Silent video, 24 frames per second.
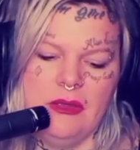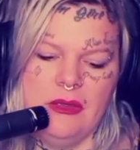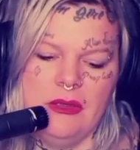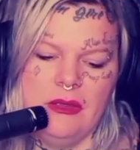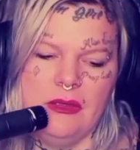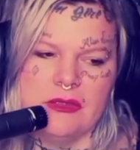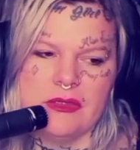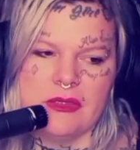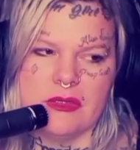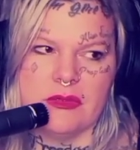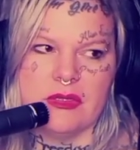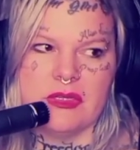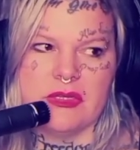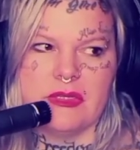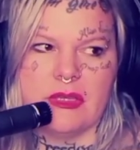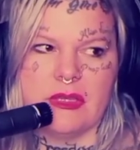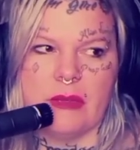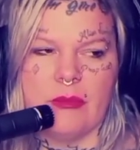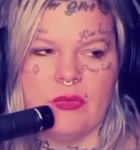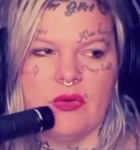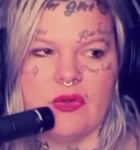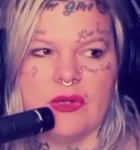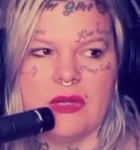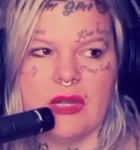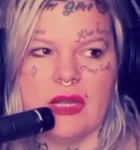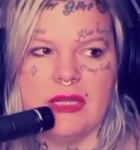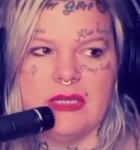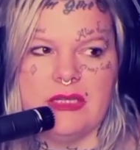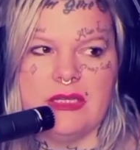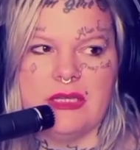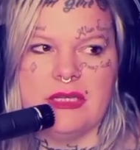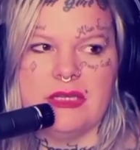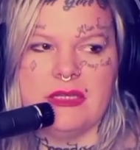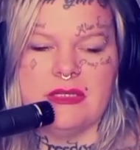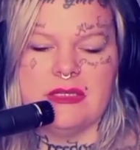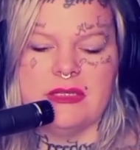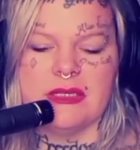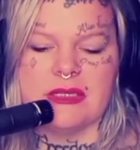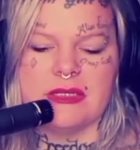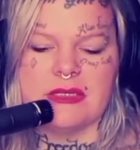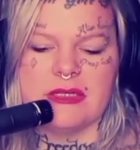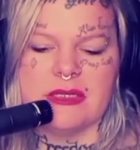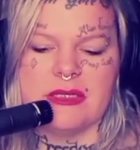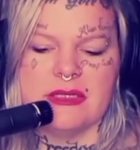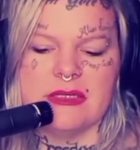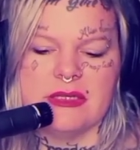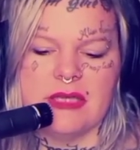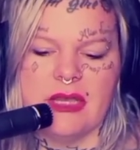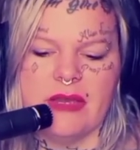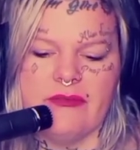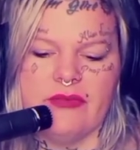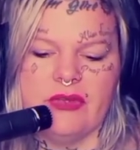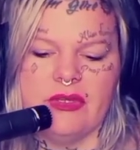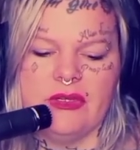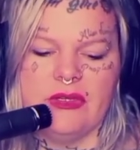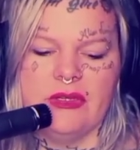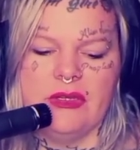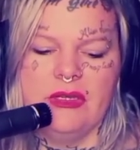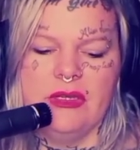So December 1967,